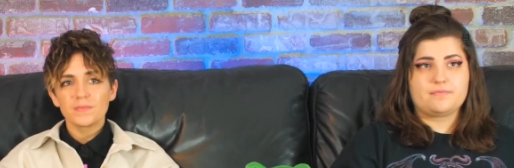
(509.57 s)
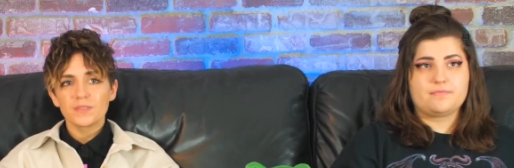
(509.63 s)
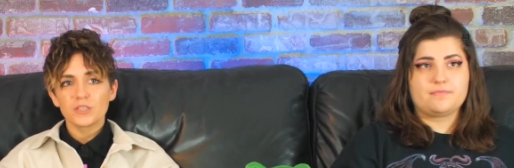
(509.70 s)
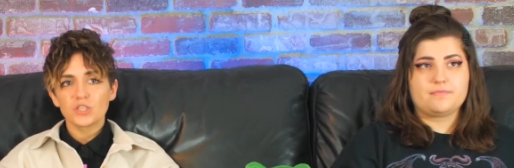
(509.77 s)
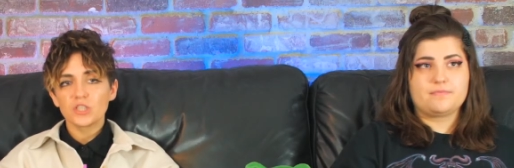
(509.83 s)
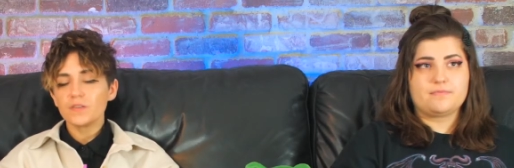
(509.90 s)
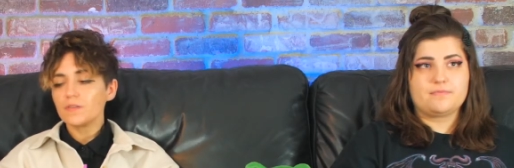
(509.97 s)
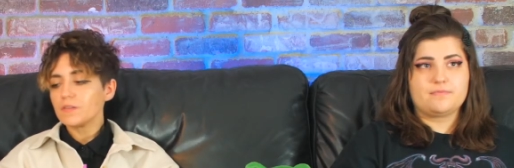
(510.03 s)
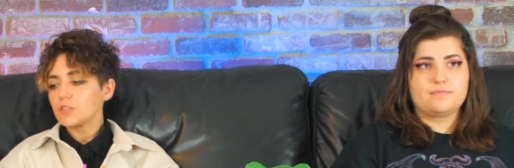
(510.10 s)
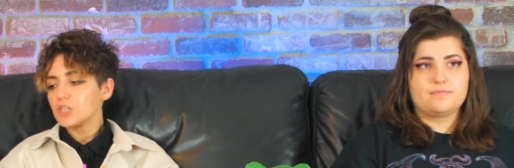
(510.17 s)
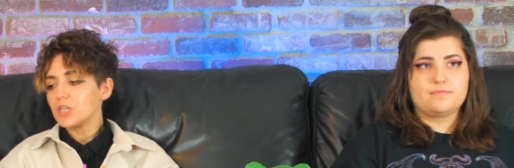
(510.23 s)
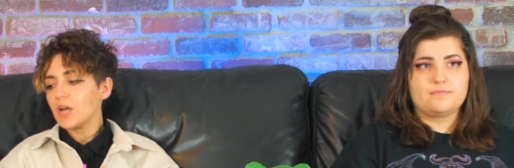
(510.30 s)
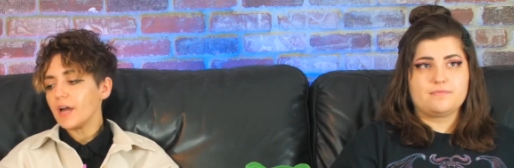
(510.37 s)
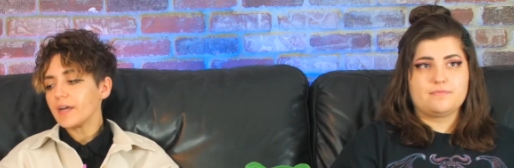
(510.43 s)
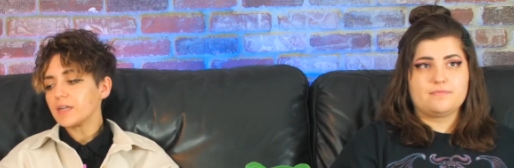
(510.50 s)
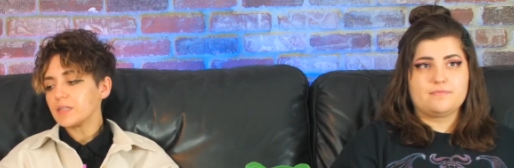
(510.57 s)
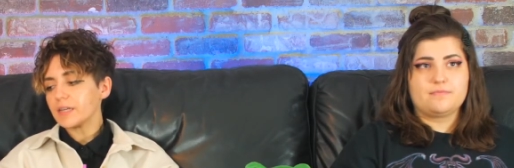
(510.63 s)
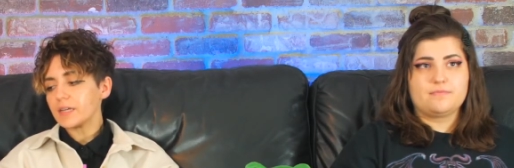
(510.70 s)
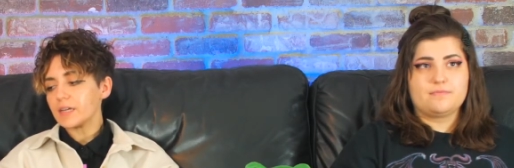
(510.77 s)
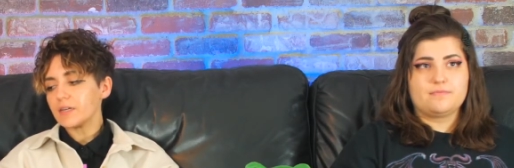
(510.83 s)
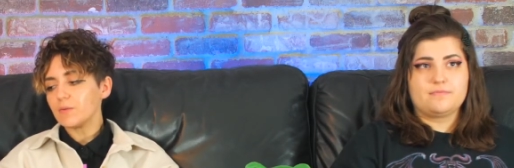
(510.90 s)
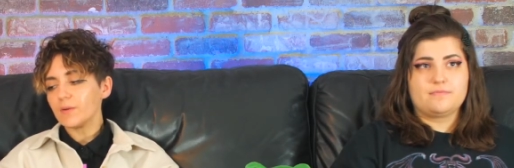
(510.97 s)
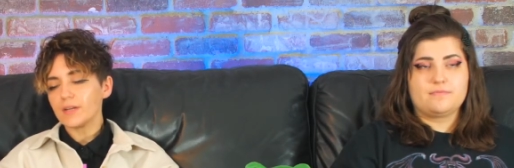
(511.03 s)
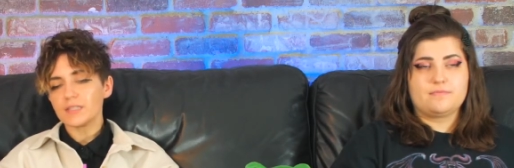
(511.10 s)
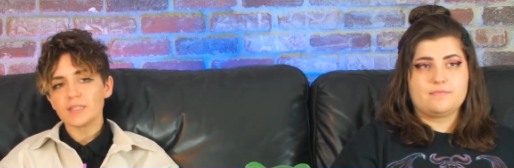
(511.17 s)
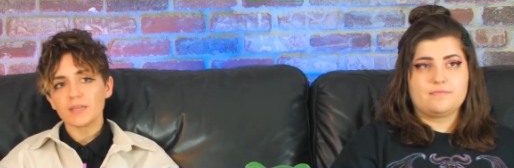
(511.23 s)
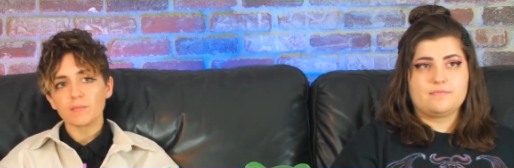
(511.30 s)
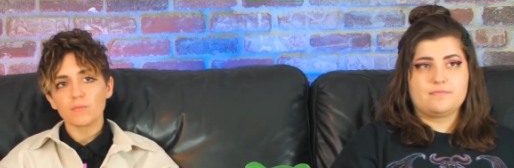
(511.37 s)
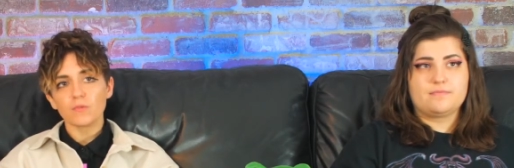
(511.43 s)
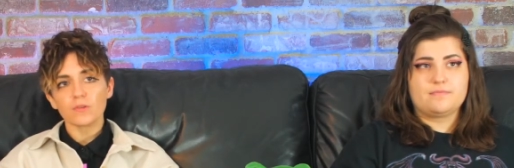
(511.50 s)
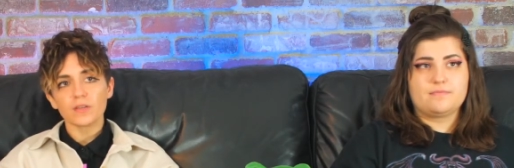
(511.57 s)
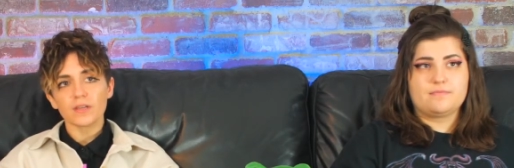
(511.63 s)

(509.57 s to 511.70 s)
Speaker 1: she she idol like in a way it's like more like